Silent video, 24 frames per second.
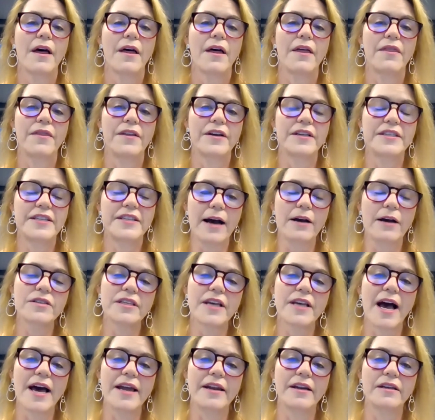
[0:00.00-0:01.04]
The
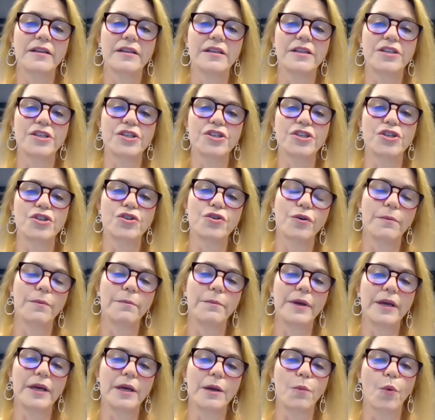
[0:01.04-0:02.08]
downside, in addition to it
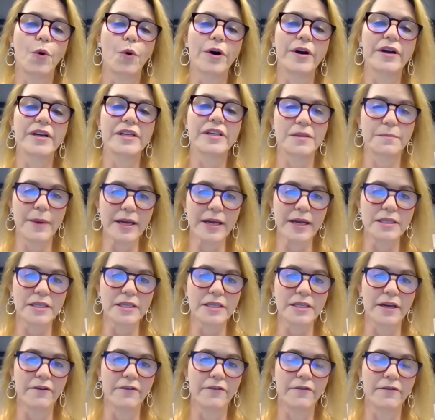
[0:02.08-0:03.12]
being more
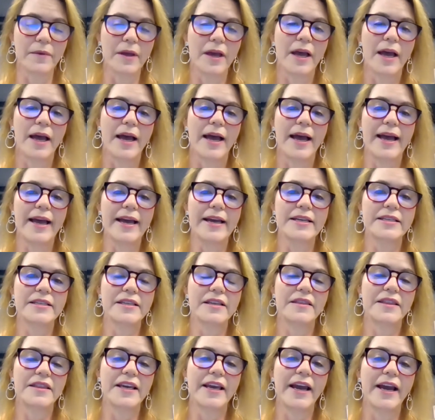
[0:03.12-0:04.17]
expensive, is
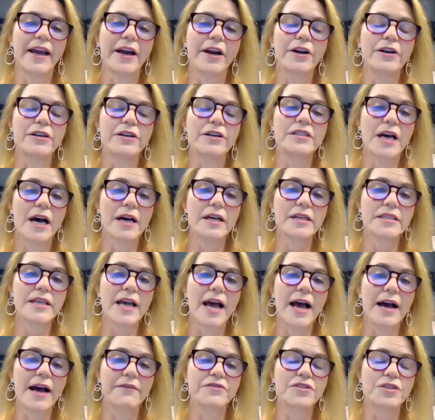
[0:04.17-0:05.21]
that the air does
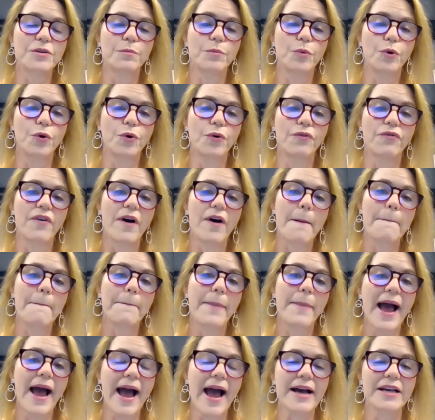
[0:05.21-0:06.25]
have to move
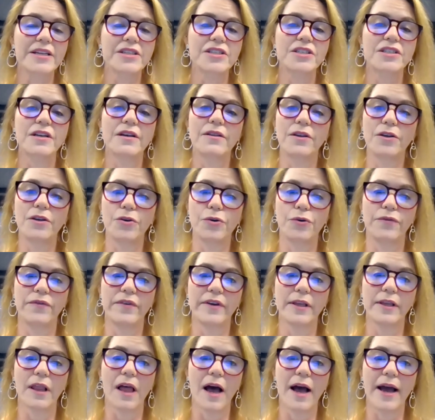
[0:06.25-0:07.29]
past the
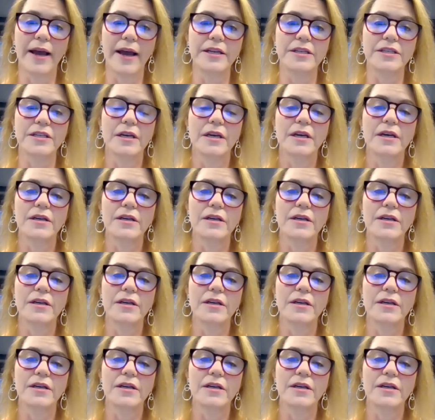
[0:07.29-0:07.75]
UV light.